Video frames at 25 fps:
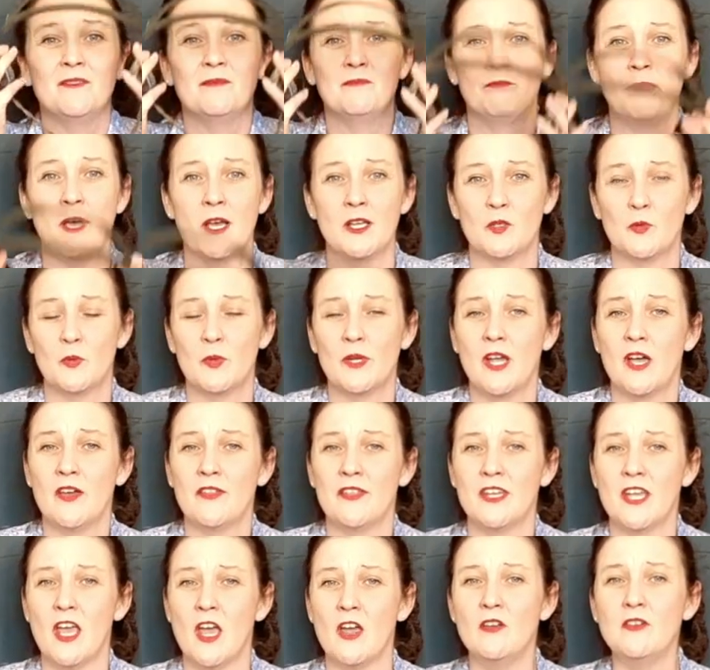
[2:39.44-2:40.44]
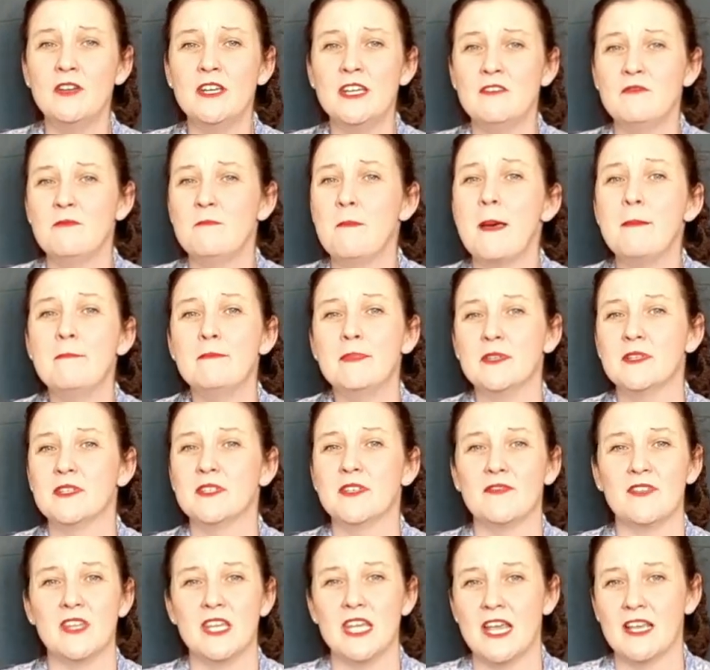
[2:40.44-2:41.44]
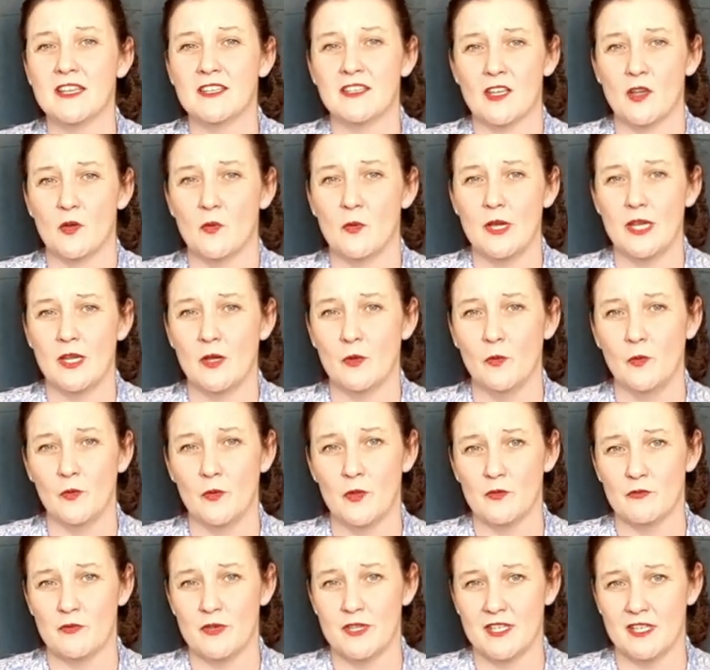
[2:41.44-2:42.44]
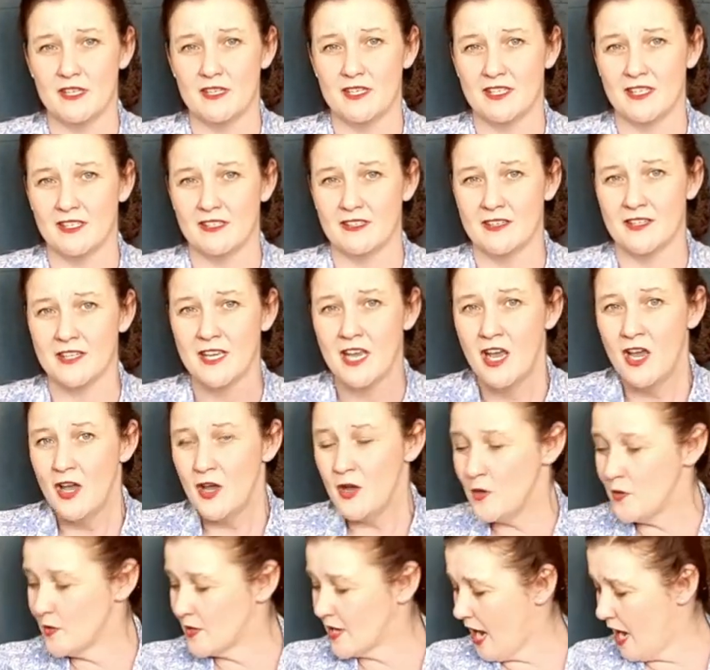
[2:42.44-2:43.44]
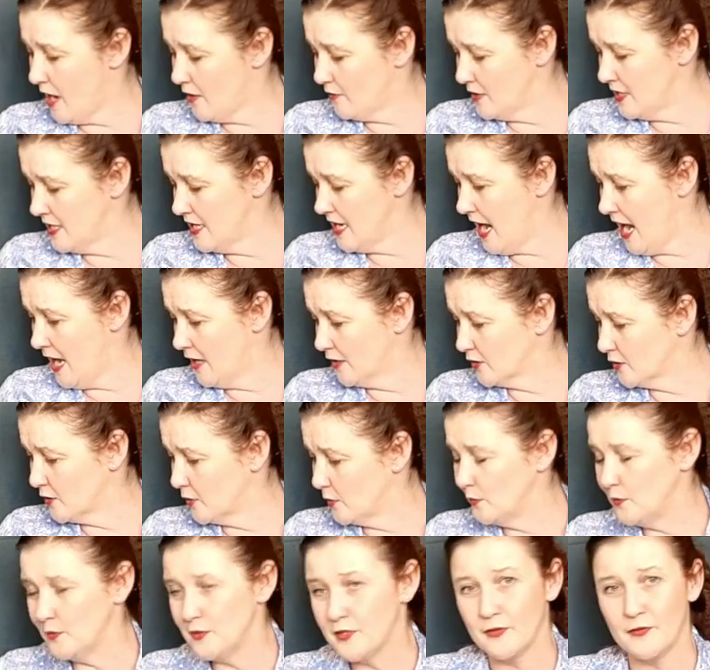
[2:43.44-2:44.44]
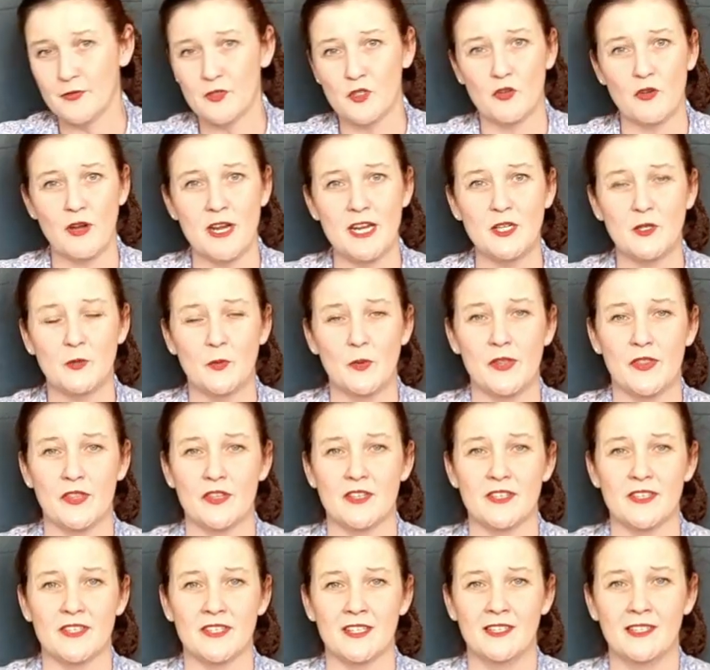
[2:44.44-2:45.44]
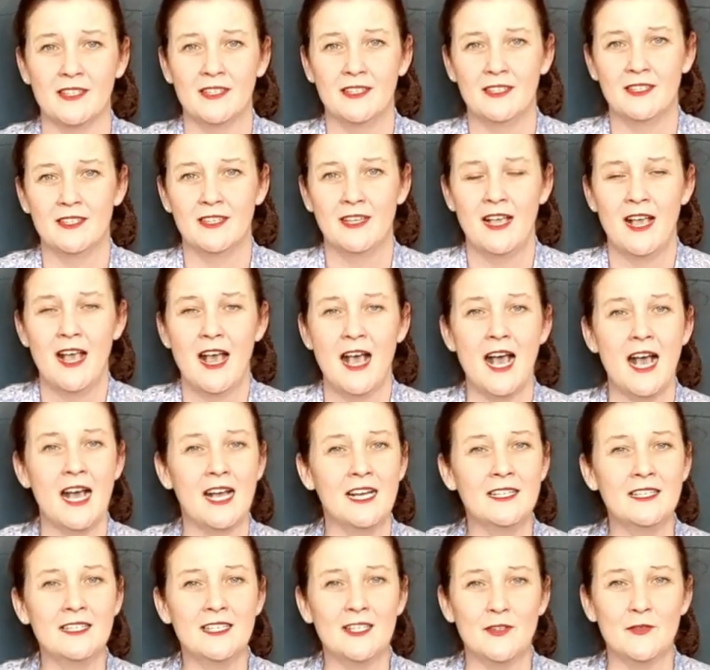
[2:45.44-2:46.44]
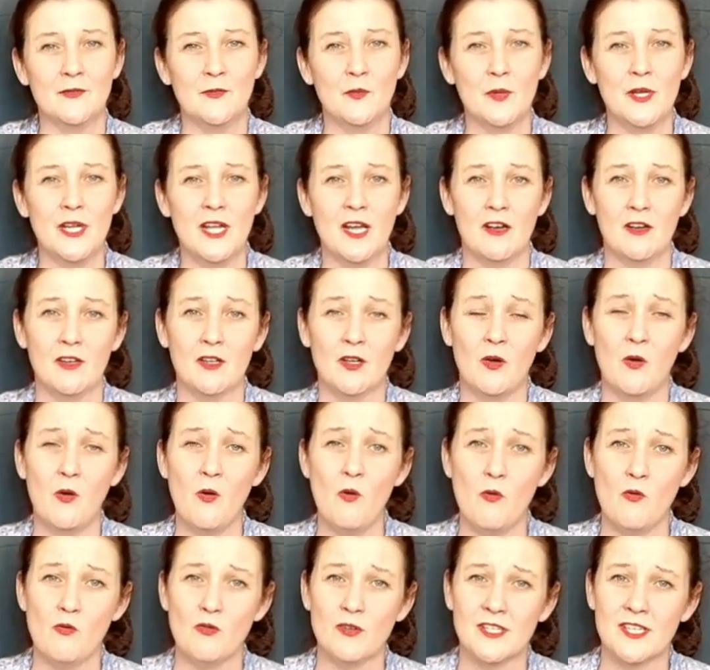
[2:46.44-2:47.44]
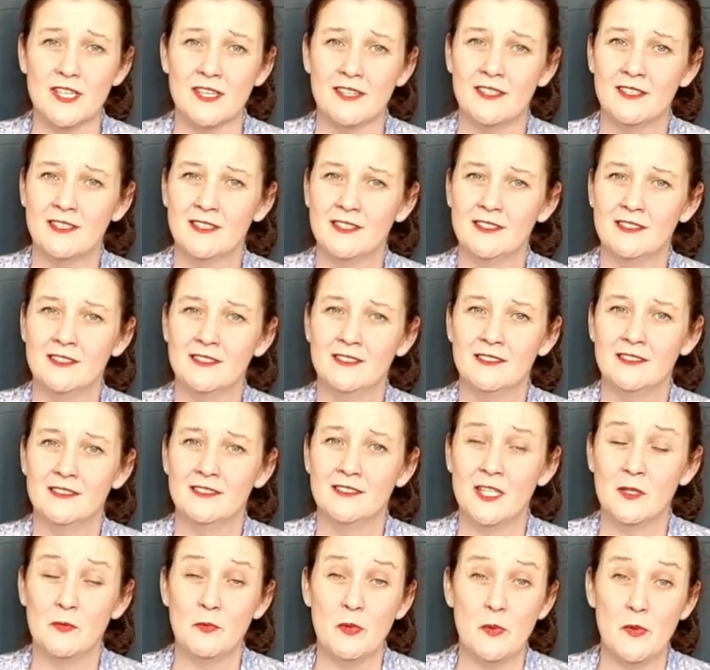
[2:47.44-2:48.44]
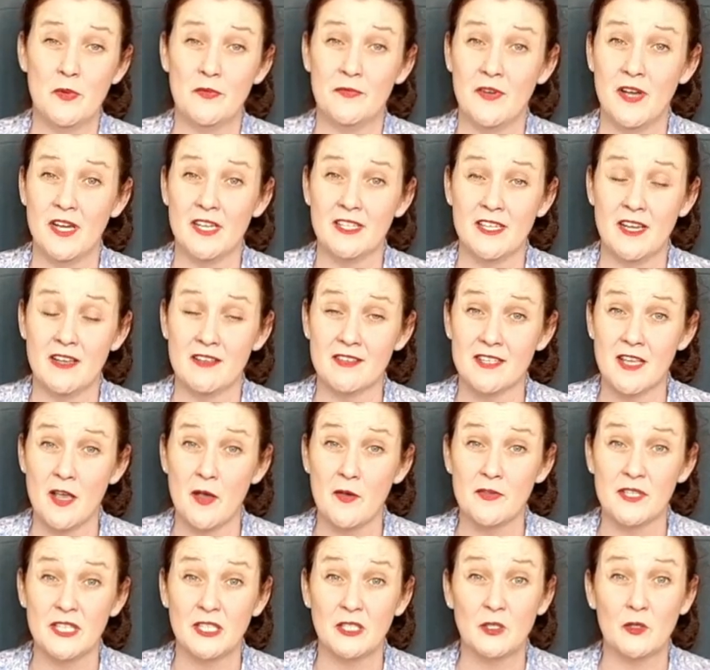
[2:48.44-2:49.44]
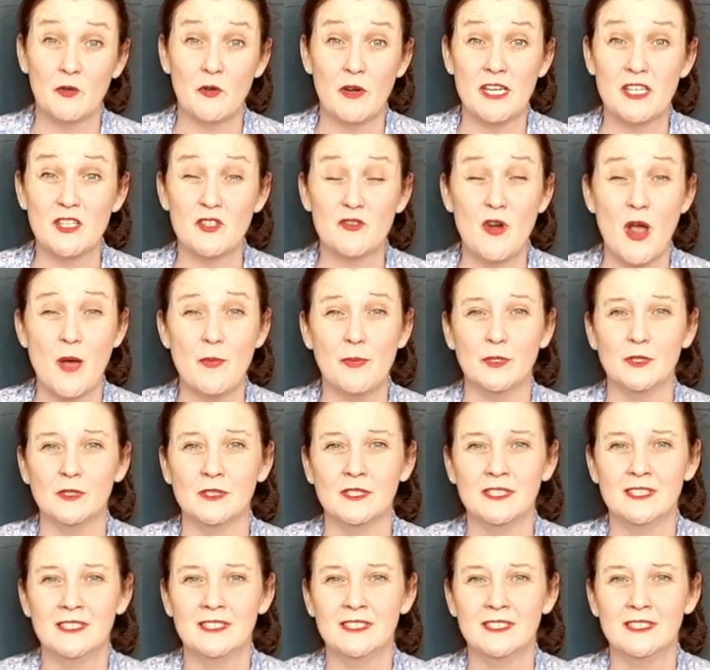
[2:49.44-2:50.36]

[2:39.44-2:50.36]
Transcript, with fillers: But we are the only members of the SOE or the resistance who carry our tools of trade with us. And if we are caught, then we will find ourselves in great trouble.